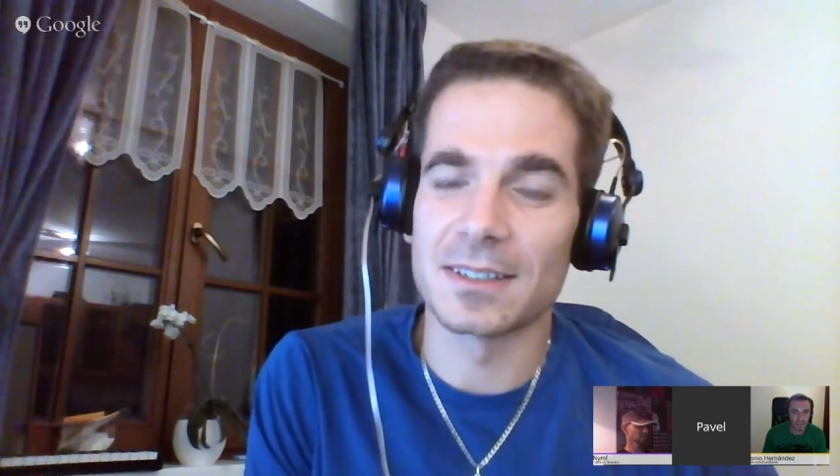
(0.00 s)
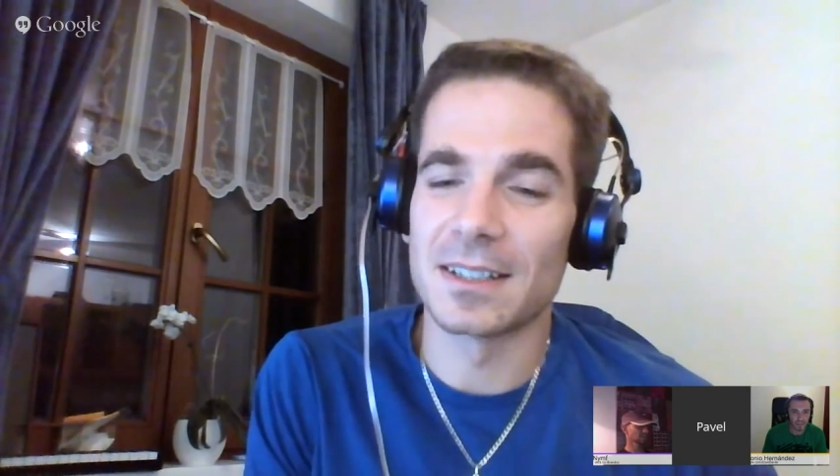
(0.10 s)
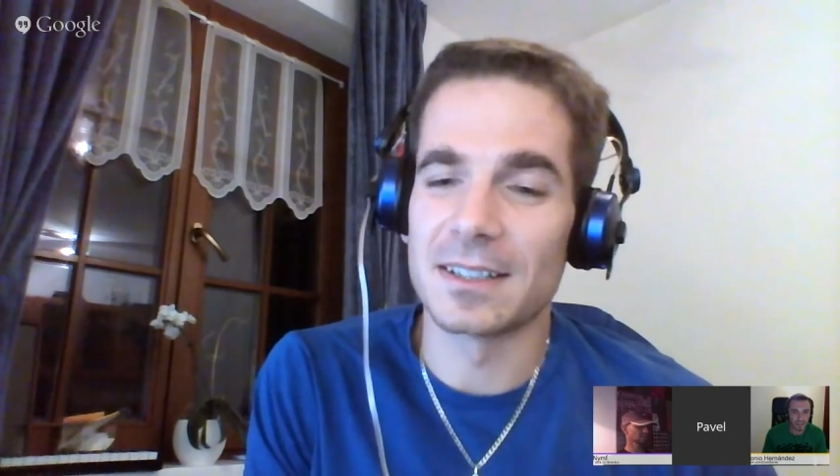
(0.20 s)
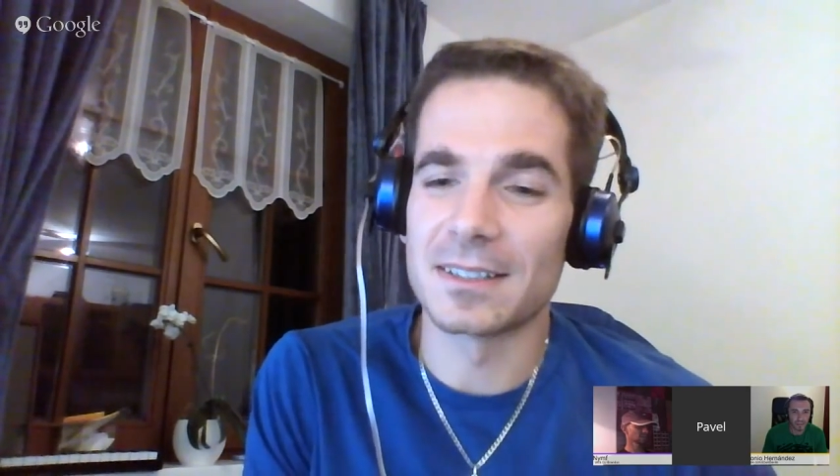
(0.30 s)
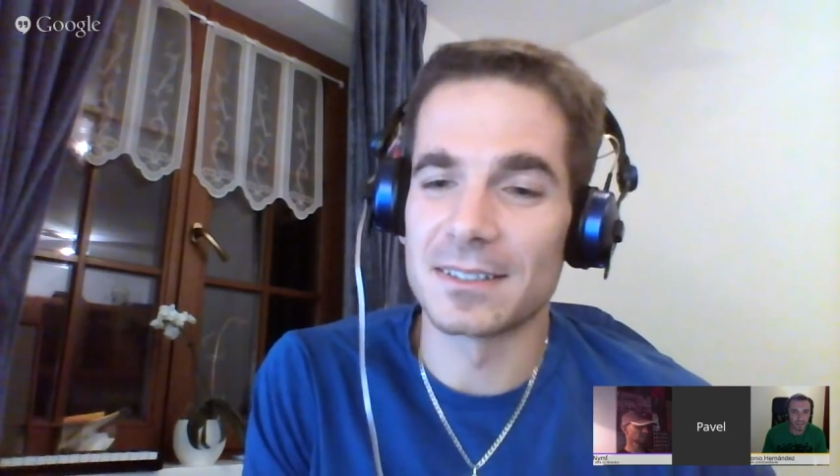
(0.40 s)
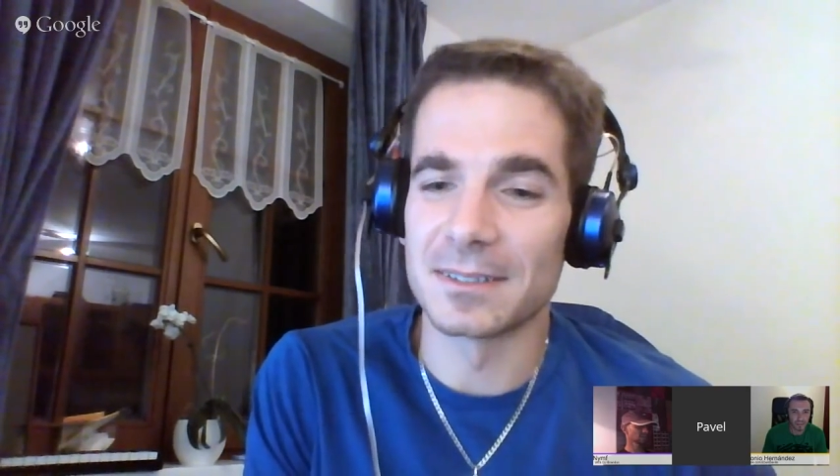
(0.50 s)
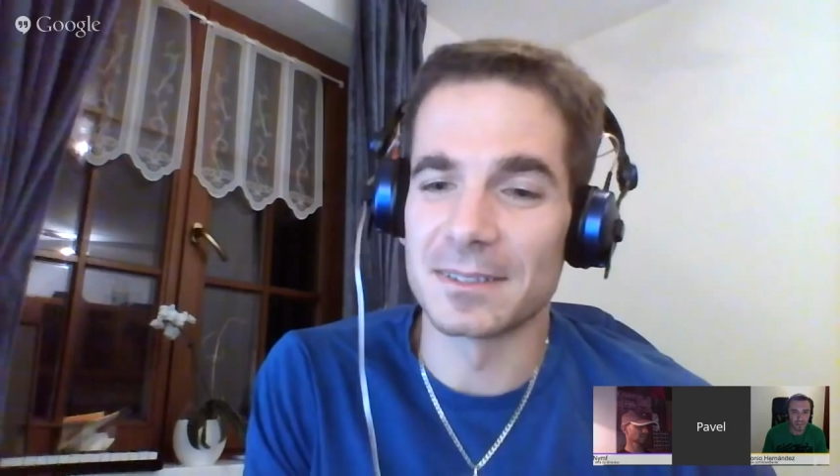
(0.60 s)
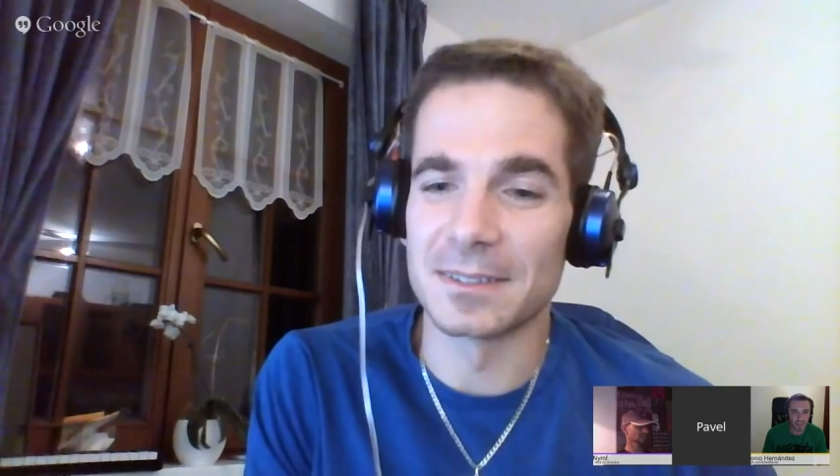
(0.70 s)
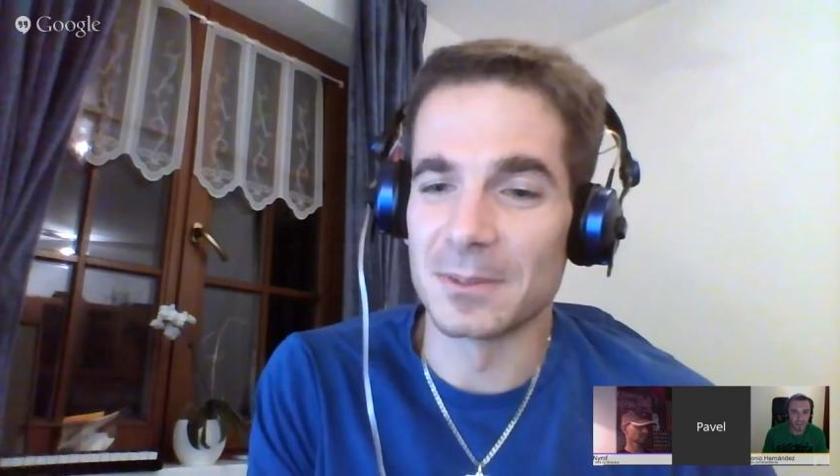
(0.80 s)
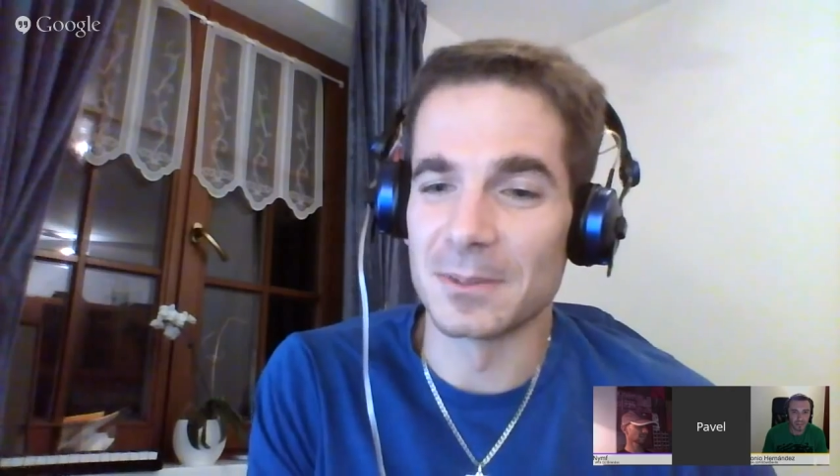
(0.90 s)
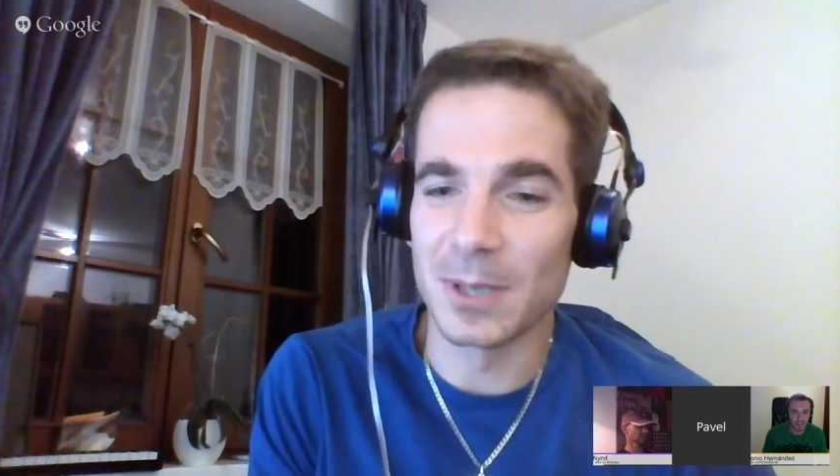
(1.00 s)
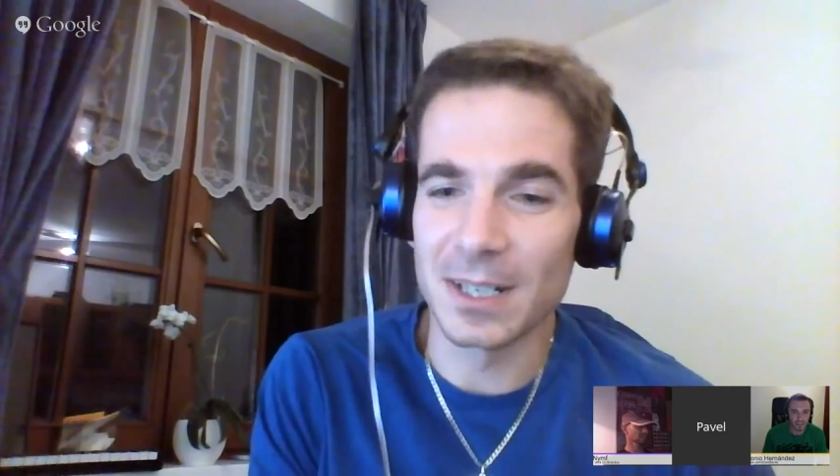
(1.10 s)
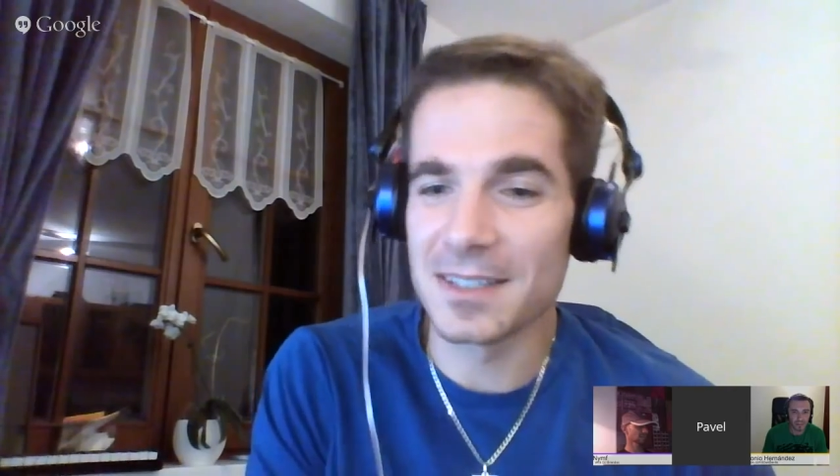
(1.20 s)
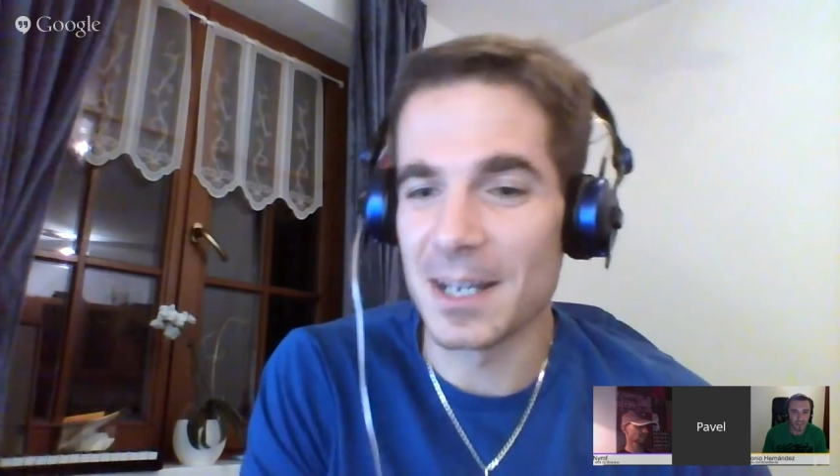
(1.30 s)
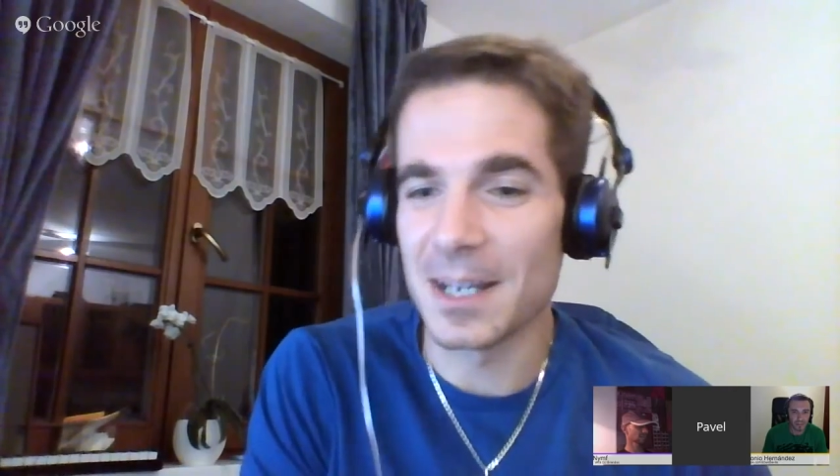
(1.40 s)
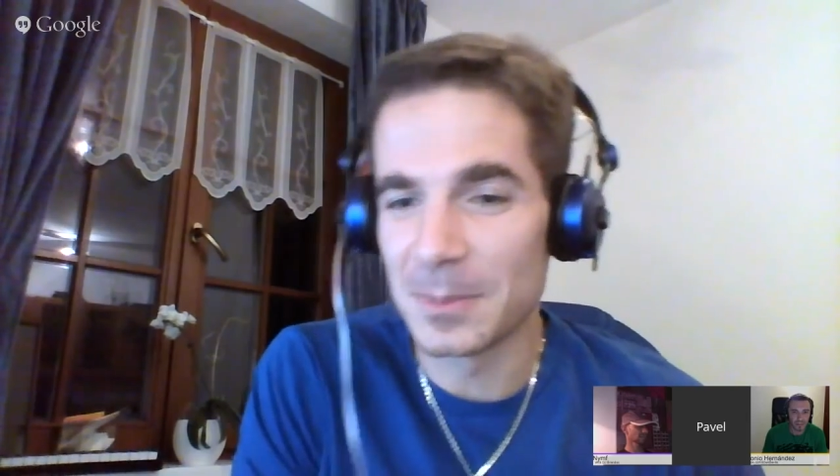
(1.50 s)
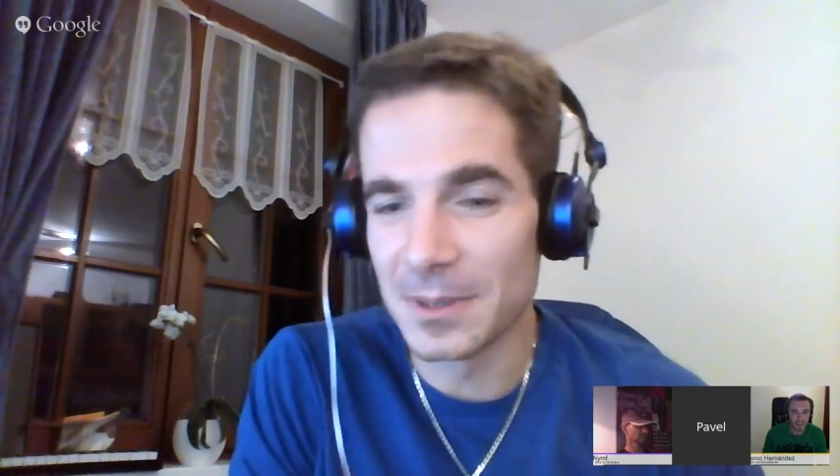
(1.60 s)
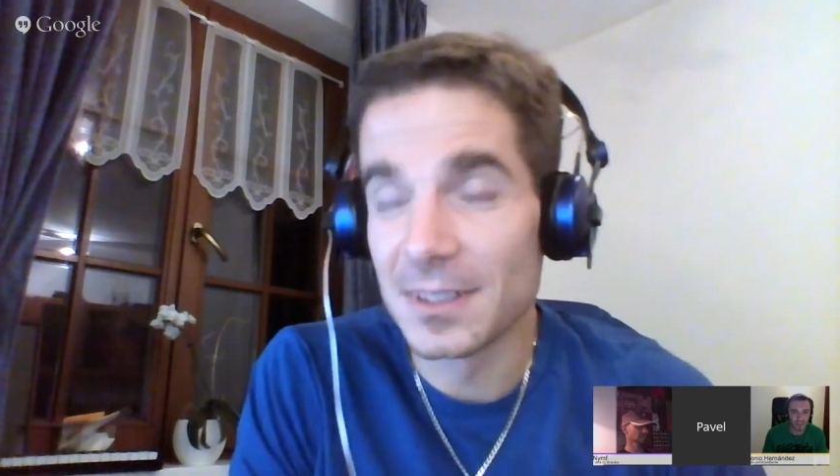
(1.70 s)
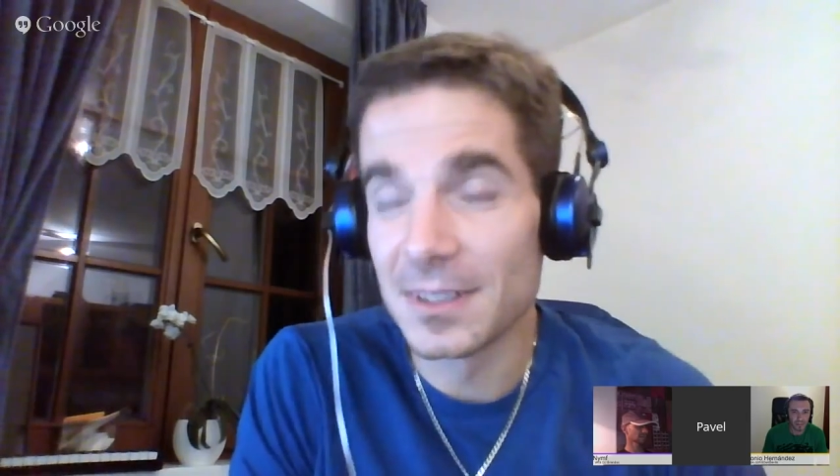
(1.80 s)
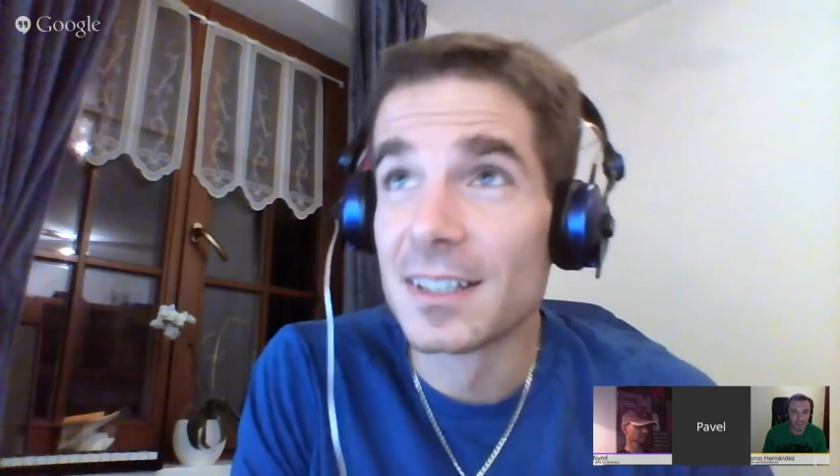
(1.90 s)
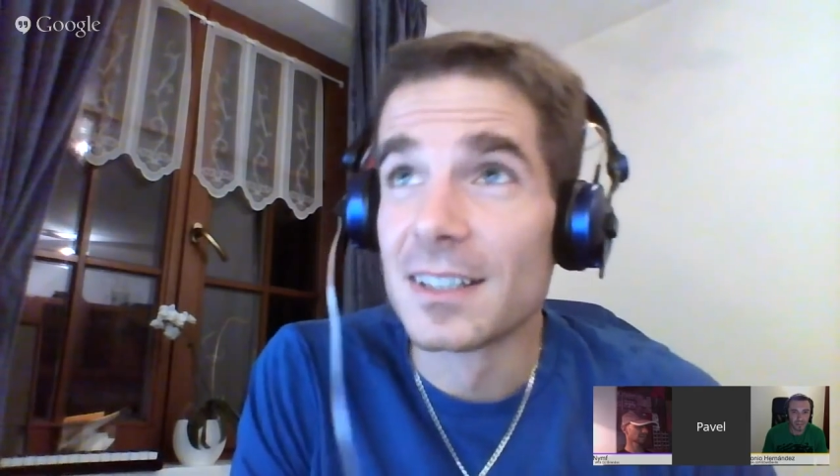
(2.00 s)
Like one example,